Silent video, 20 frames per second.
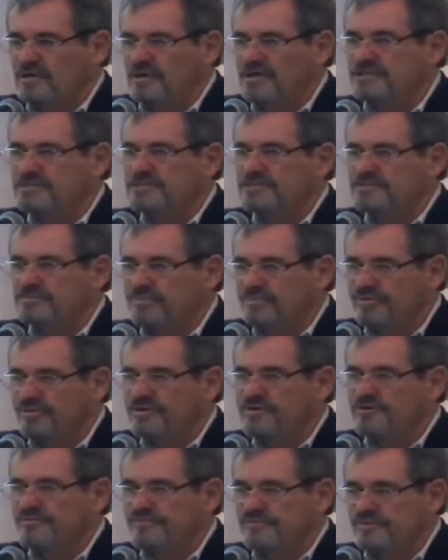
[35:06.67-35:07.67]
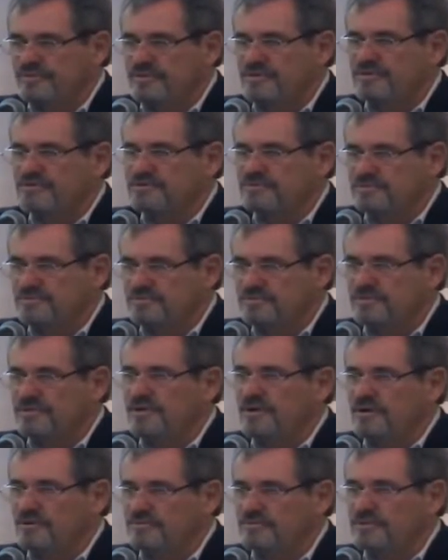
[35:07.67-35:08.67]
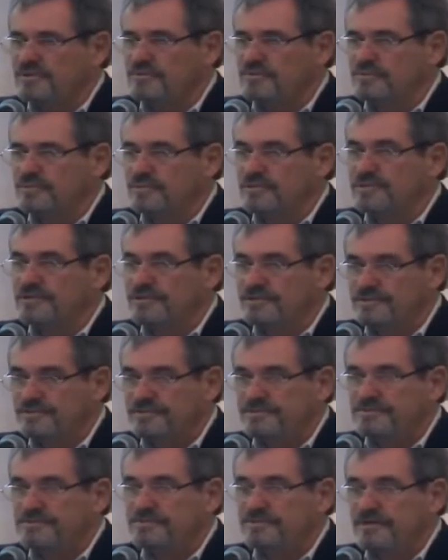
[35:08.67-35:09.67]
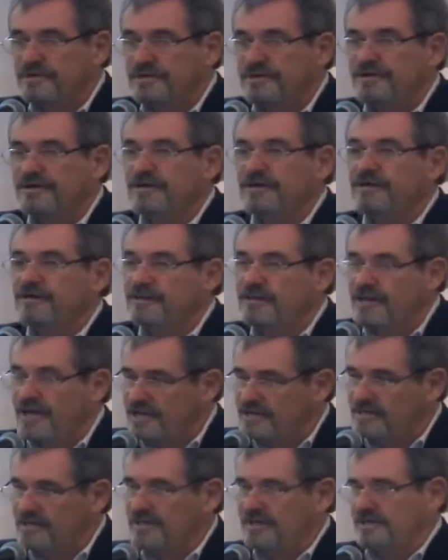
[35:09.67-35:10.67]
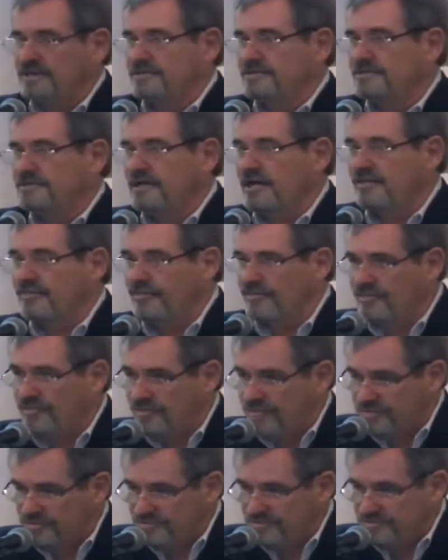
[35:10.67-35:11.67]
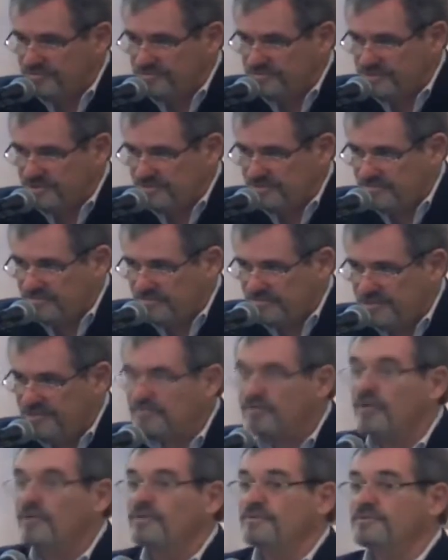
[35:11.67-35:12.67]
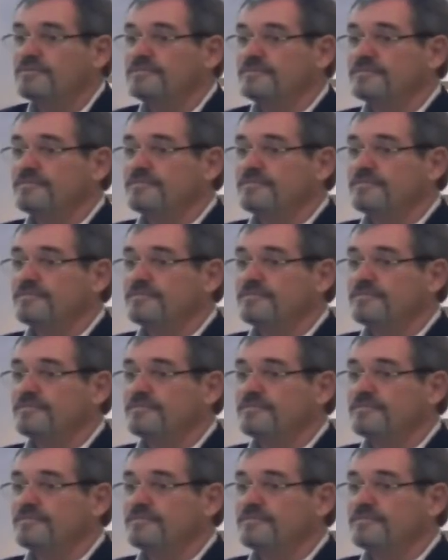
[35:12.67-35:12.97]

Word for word: Let's pray for those who will come, who will heal that land and those people.